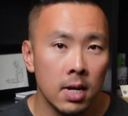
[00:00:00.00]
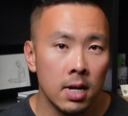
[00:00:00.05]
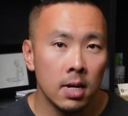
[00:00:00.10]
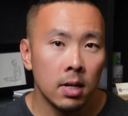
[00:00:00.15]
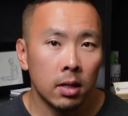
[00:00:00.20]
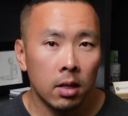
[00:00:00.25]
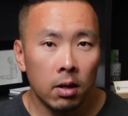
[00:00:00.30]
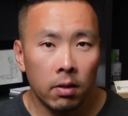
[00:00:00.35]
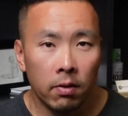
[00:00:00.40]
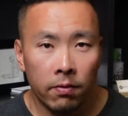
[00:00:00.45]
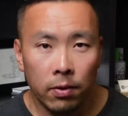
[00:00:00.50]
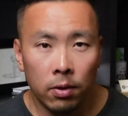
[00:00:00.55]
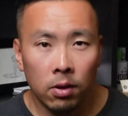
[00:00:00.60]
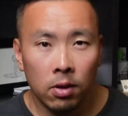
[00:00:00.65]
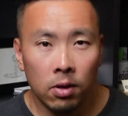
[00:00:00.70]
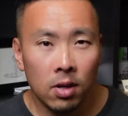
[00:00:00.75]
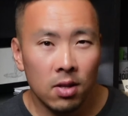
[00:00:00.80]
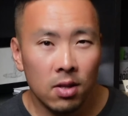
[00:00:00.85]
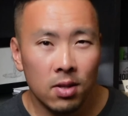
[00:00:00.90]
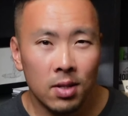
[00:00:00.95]
Now, if you're looking
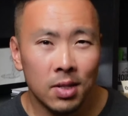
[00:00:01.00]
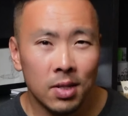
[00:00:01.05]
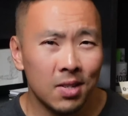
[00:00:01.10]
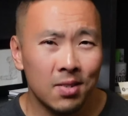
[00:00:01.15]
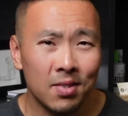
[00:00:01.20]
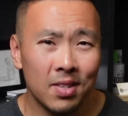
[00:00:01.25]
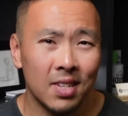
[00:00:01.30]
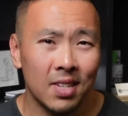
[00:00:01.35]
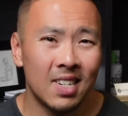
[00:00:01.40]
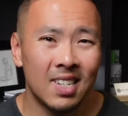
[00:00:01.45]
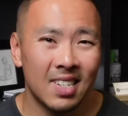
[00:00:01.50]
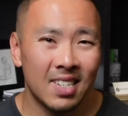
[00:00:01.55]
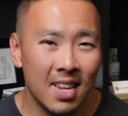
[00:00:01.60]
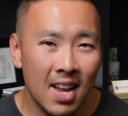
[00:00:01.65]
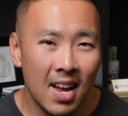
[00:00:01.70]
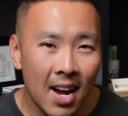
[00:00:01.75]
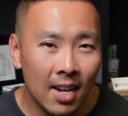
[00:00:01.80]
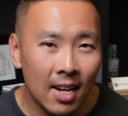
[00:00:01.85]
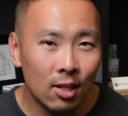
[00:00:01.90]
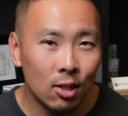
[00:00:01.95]
at this going,
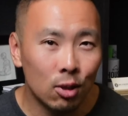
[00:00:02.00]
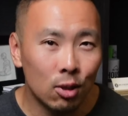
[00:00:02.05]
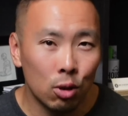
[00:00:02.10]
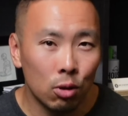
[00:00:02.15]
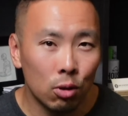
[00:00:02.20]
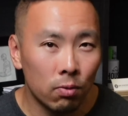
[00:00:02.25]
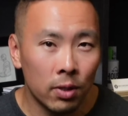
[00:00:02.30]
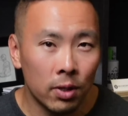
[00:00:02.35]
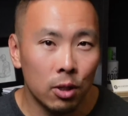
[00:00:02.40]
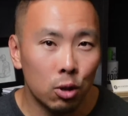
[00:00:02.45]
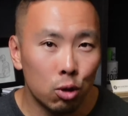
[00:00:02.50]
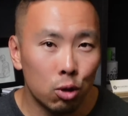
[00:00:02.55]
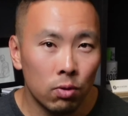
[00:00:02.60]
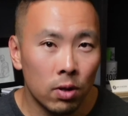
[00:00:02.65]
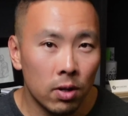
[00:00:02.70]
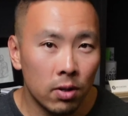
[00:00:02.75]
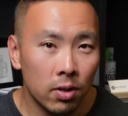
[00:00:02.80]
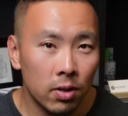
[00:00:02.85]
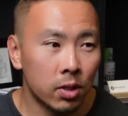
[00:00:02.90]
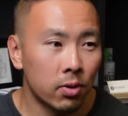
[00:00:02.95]
I don't want to do all
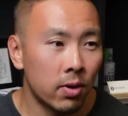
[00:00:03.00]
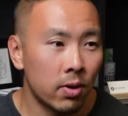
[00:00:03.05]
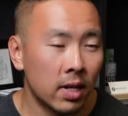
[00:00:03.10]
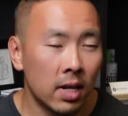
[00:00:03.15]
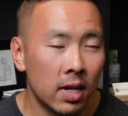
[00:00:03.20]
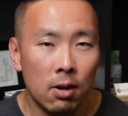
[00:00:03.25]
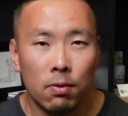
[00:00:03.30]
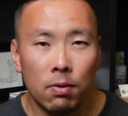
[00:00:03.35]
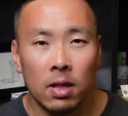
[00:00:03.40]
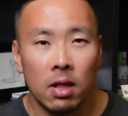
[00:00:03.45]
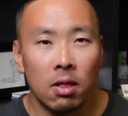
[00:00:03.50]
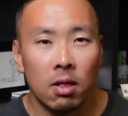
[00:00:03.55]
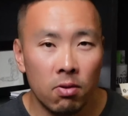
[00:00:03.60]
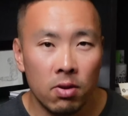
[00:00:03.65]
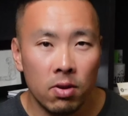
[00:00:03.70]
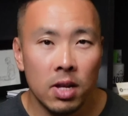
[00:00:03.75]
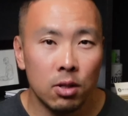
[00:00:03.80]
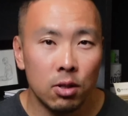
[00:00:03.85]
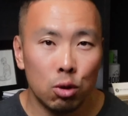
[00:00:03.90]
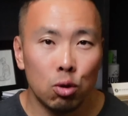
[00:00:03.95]
this, or I can't really learn how
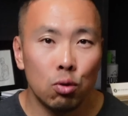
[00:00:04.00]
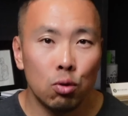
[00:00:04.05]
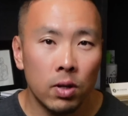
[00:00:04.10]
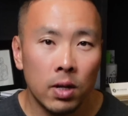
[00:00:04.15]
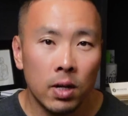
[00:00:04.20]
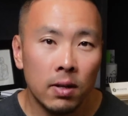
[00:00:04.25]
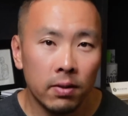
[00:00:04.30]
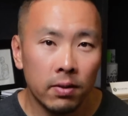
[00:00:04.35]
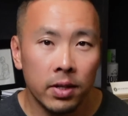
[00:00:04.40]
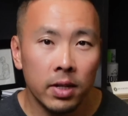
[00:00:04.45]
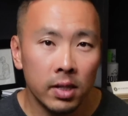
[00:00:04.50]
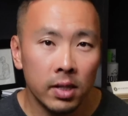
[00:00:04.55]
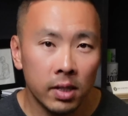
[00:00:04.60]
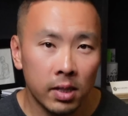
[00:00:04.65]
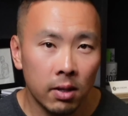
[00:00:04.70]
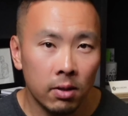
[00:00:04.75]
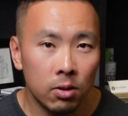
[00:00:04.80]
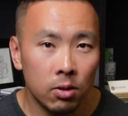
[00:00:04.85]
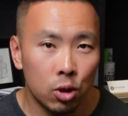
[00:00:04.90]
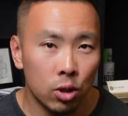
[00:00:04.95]
to do all this
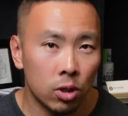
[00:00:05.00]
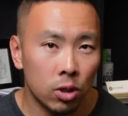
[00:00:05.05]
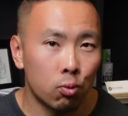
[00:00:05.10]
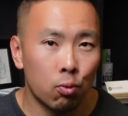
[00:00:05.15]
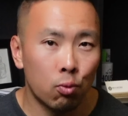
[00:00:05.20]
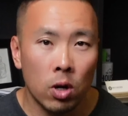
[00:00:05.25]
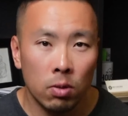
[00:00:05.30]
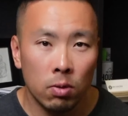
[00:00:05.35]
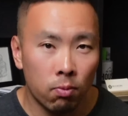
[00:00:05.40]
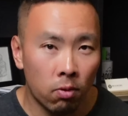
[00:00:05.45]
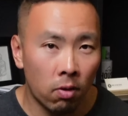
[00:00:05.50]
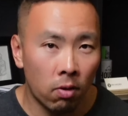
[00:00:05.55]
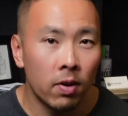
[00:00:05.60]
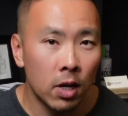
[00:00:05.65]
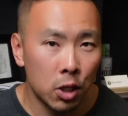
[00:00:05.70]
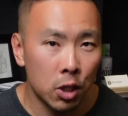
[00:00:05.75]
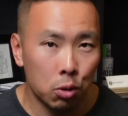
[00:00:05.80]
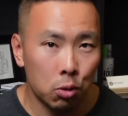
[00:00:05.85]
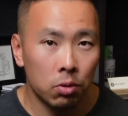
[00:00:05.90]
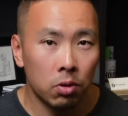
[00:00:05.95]
and just want a
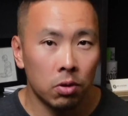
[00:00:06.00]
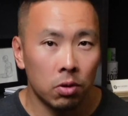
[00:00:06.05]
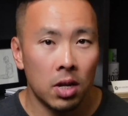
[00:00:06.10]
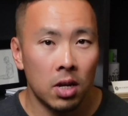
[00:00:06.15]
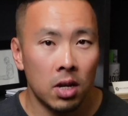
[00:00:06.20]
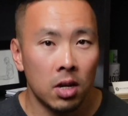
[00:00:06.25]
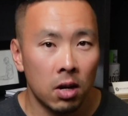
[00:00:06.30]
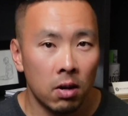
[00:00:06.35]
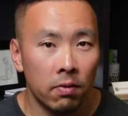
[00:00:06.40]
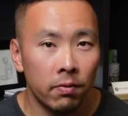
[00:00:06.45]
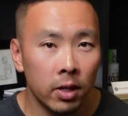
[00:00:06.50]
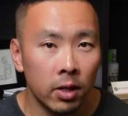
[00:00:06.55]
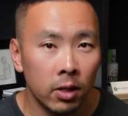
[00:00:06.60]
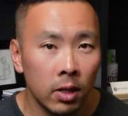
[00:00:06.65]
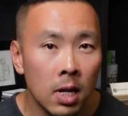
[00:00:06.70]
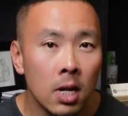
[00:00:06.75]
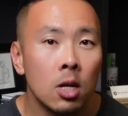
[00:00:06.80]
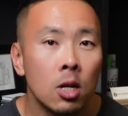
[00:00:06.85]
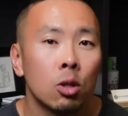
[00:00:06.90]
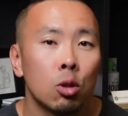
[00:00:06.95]
professional to take care of it,
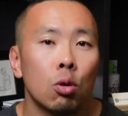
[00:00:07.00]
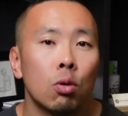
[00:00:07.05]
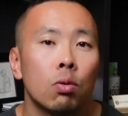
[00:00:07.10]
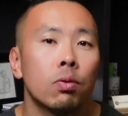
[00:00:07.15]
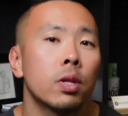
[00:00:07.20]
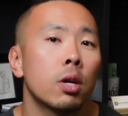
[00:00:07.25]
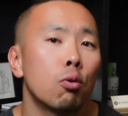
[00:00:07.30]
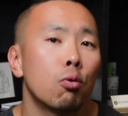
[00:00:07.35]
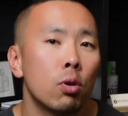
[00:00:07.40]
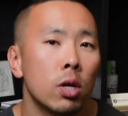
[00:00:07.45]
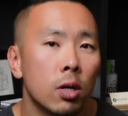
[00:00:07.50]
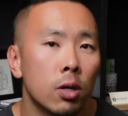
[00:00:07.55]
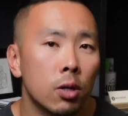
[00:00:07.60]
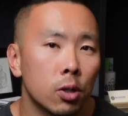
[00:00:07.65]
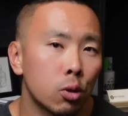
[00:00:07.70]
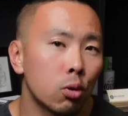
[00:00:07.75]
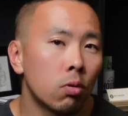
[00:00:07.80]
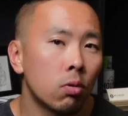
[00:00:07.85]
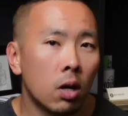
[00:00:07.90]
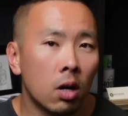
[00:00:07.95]
note that we
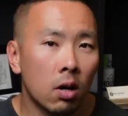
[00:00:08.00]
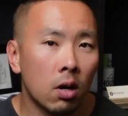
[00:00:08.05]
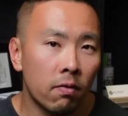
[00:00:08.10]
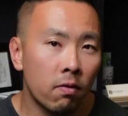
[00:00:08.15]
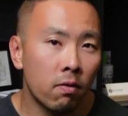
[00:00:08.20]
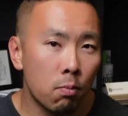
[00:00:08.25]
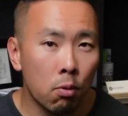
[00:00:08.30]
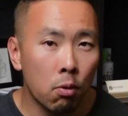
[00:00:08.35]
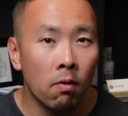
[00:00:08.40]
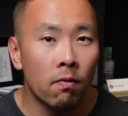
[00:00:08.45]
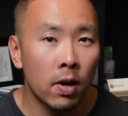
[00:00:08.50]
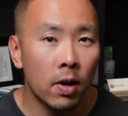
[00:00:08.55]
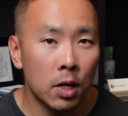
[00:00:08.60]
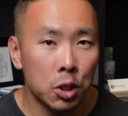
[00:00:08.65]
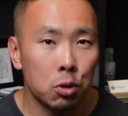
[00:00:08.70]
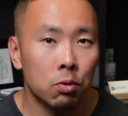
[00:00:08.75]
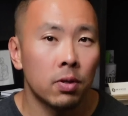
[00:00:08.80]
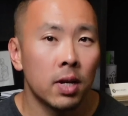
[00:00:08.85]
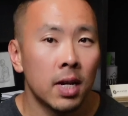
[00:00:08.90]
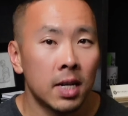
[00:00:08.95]
also offer
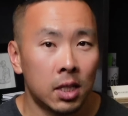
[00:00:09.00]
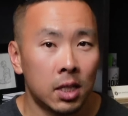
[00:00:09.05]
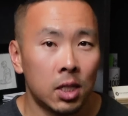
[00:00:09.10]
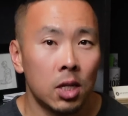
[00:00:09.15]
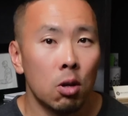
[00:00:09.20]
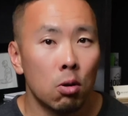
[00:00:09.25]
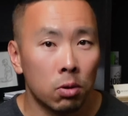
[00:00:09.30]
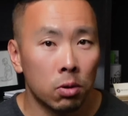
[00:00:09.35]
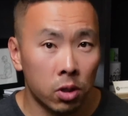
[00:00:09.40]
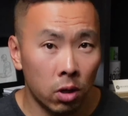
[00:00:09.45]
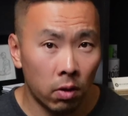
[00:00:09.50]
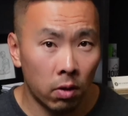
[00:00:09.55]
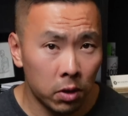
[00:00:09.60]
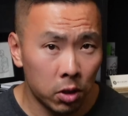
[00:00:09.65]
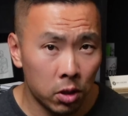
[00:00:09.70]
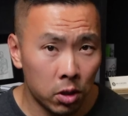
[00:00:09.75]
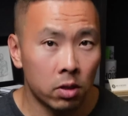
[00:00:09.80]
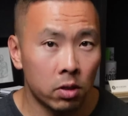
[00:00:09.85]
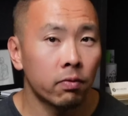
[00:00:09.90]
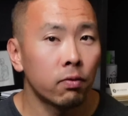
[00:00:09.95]
professional SEO
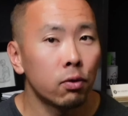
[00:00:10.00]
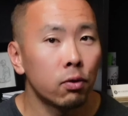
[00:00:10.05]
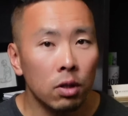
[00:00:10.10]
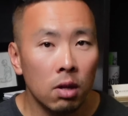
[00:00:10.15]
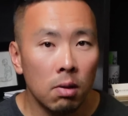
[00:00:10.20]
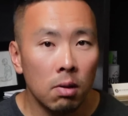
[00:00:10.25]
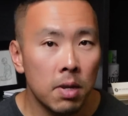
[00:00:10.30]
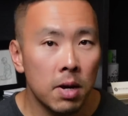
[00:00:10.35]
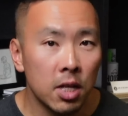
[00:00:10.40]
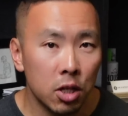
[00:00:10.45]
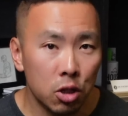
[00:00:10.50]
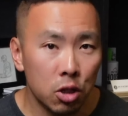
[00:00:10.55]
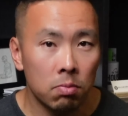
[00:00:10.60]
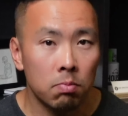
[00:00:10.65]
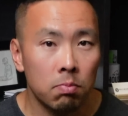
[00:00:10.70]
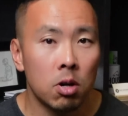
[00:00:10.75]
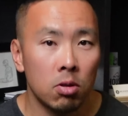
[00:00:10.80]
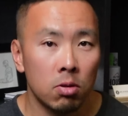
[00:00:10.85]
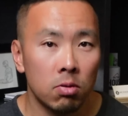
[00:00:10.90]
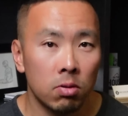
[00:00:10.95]
services fully managed and
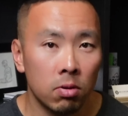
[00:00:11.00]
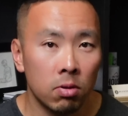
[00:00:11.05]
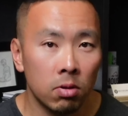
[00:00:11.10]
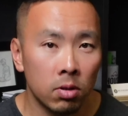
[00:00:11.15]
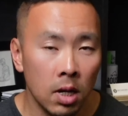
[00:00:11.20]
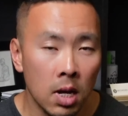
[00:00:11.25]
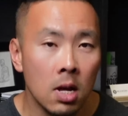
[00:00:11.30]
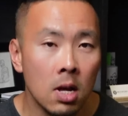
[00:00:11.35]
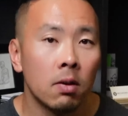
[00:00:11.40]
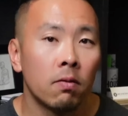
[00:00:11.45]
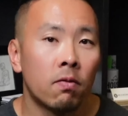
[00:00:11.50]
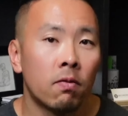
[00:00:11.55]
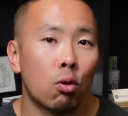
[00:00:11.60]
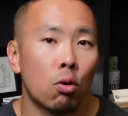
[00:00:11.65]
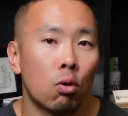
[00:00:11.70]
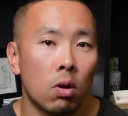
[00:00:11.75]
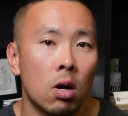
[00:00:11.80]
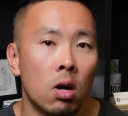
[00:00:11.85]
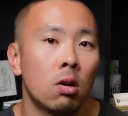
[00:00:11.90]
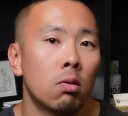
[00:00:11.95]
monitored for all